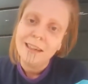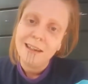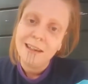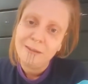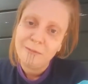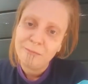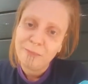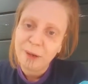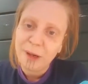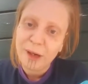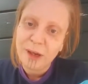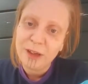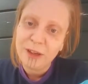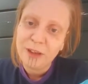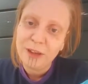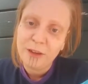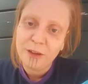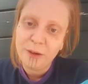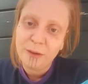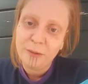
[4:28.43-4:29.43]
but
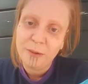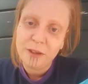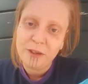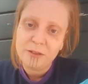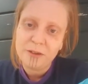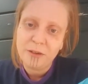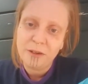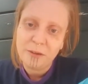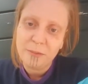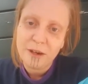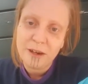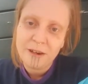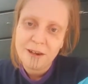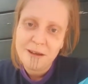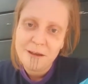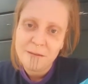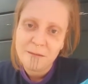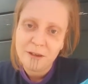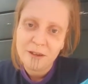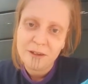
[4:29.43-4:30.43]
you don't want to talk about
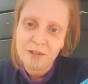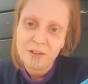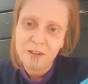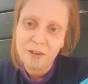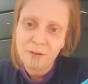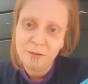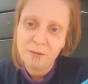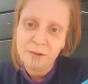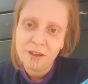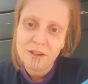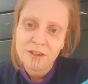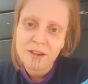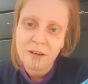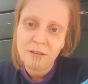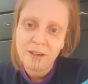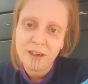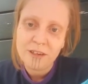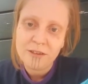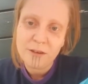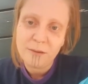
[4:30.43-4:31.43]
it because you don't want to sound
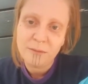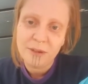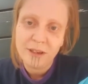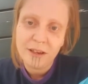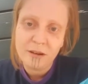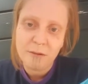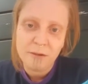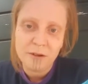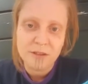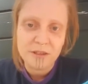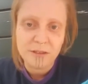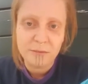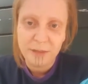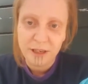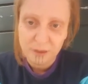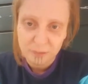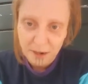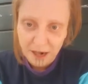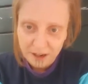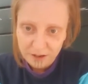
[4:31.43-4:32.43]
like someone that wants to be
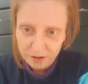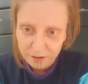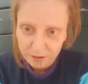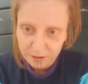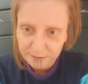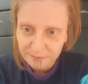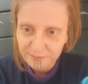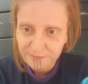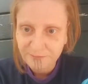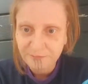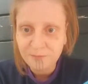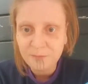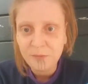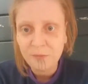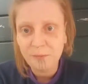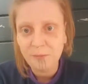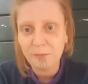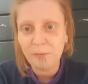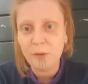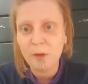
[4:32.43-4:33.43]
special.
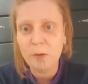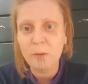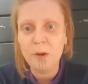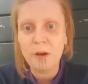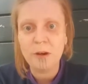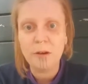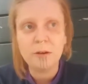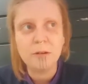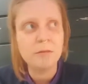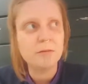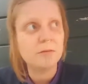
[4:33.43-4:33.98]
Well,